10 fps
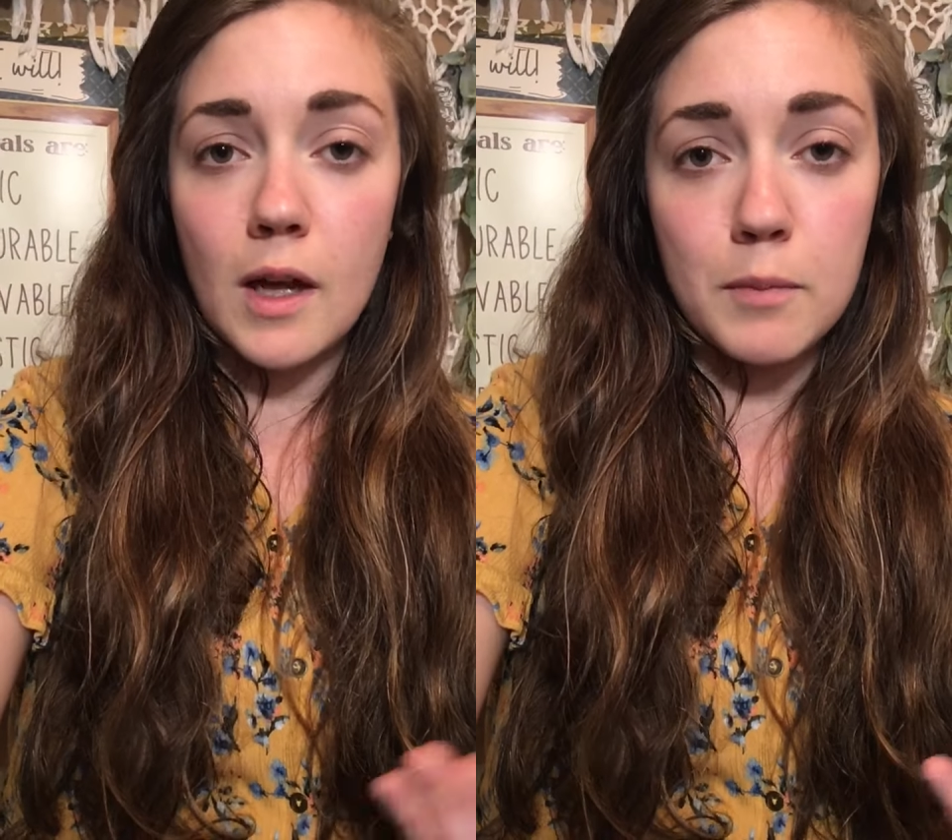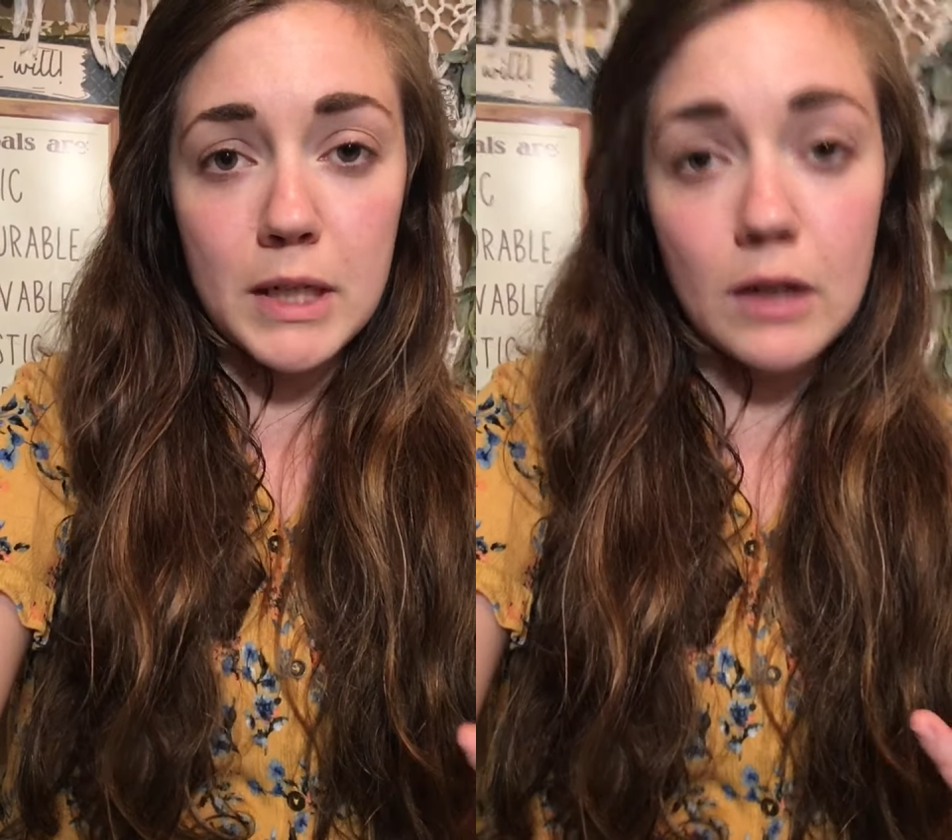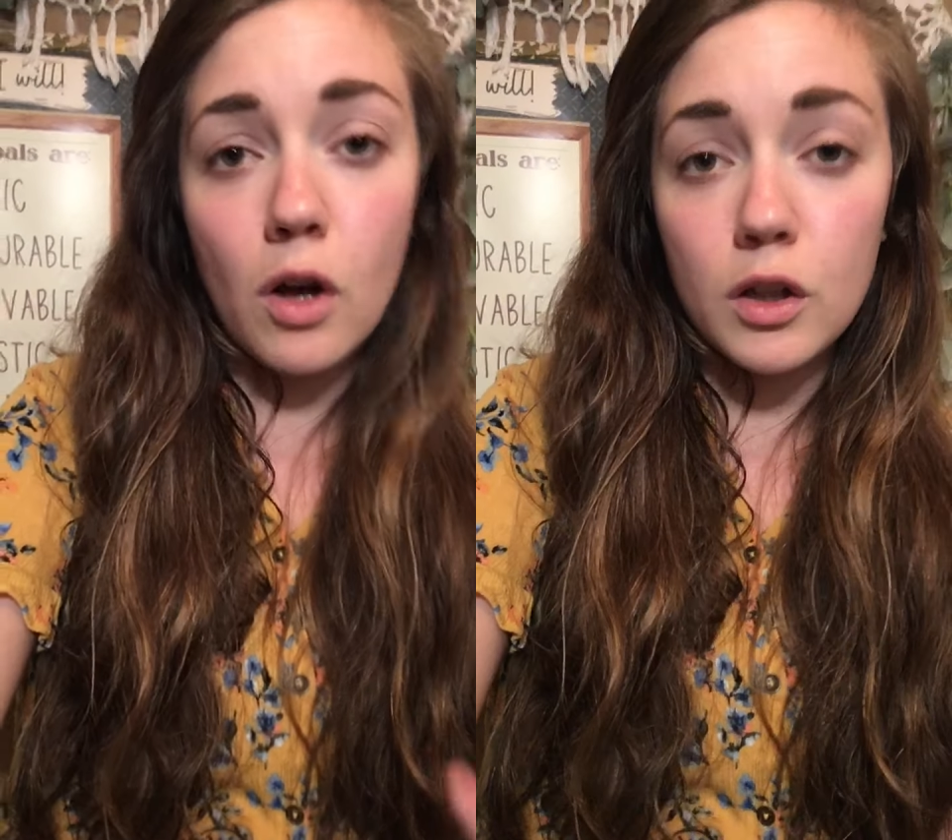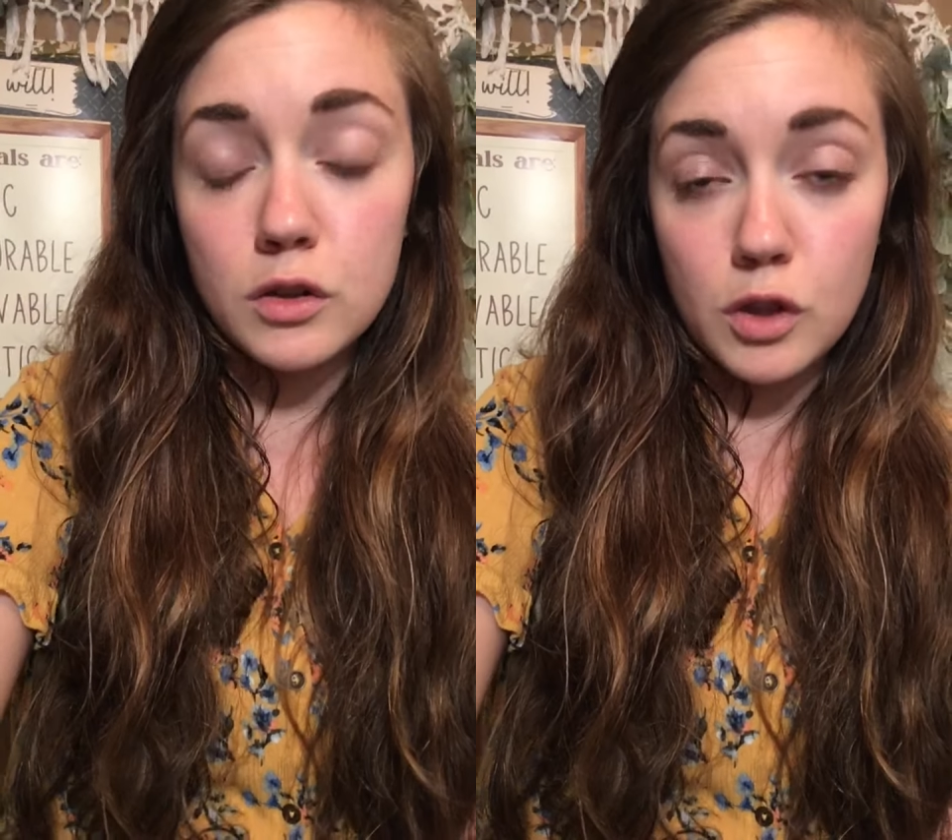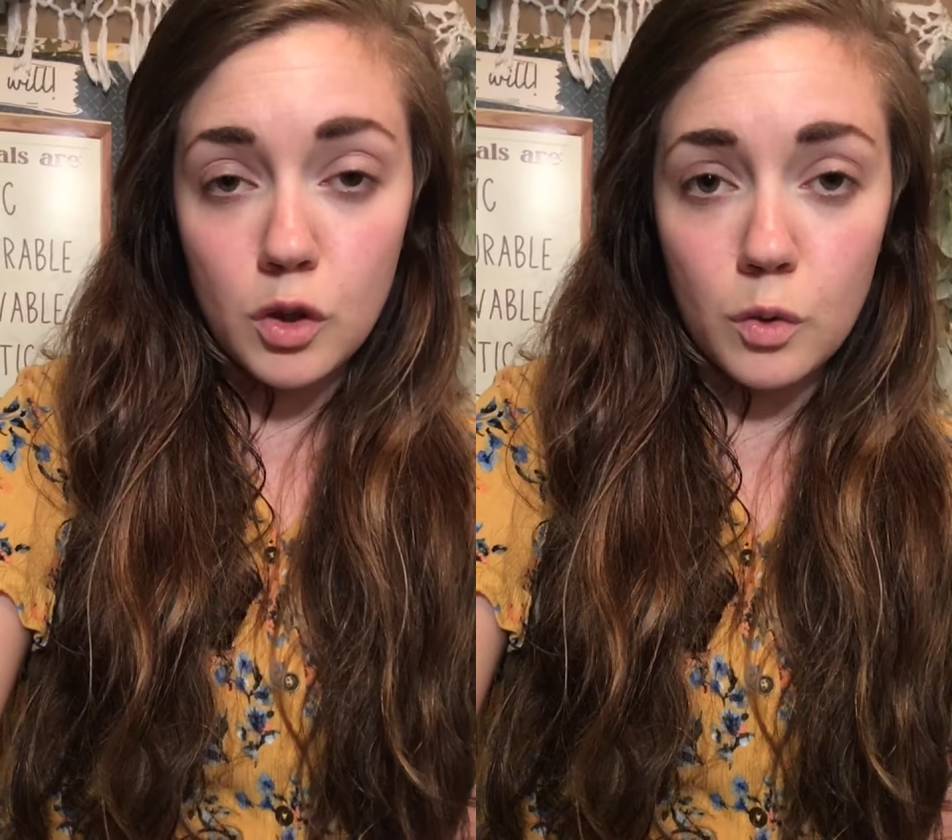company called
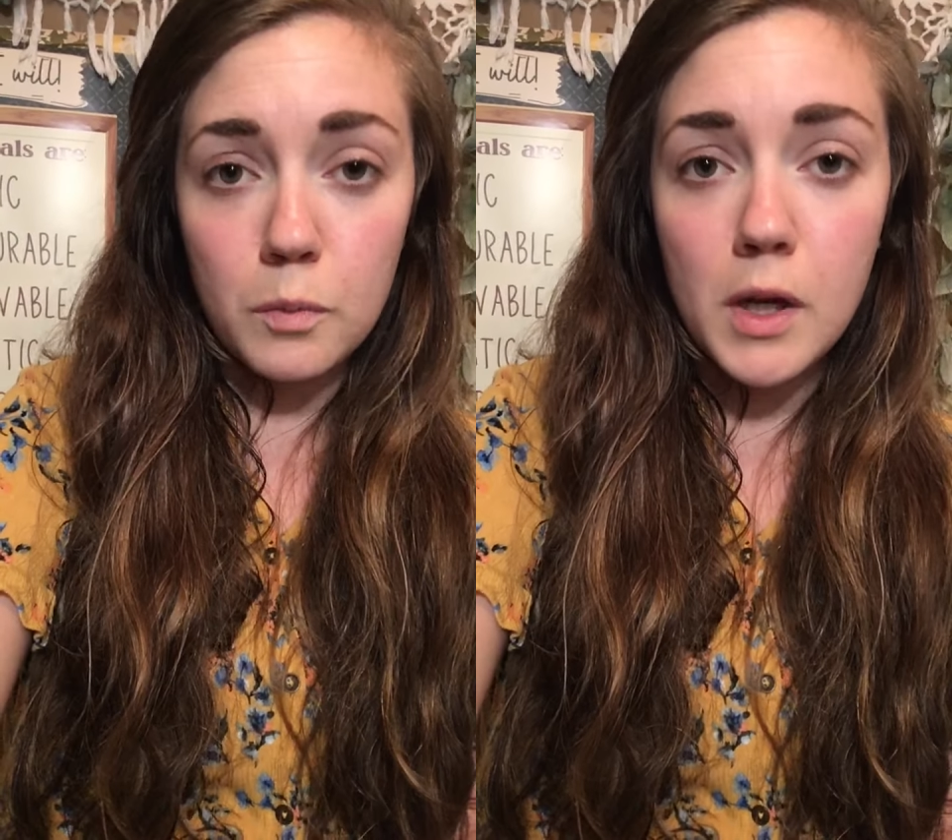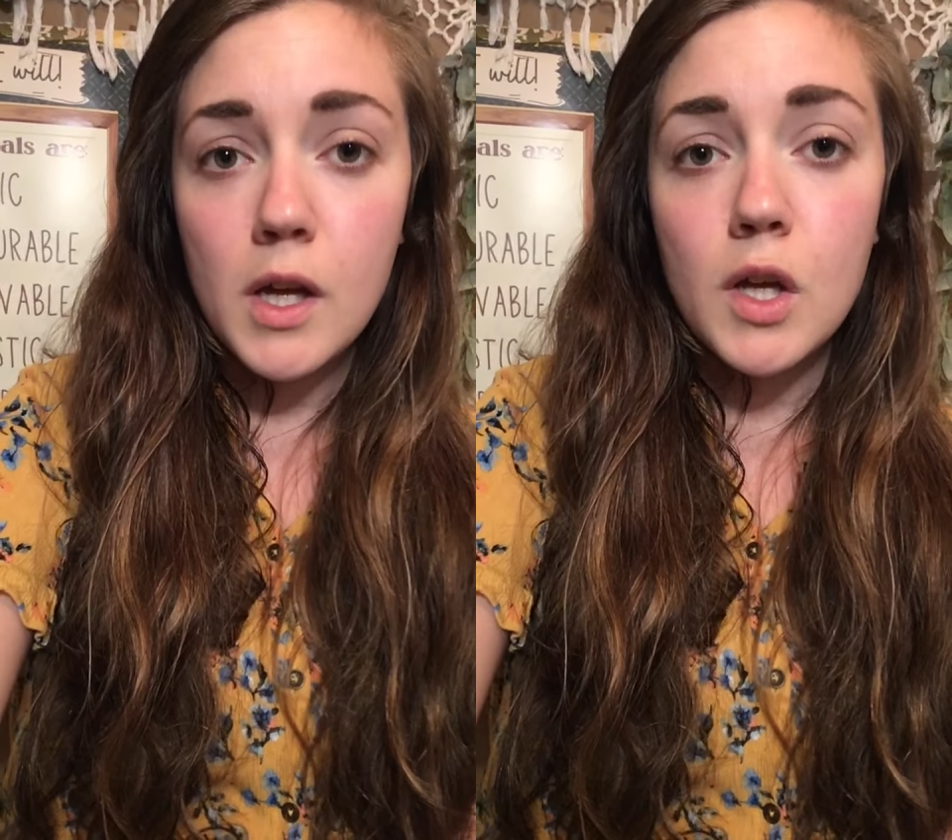Noom,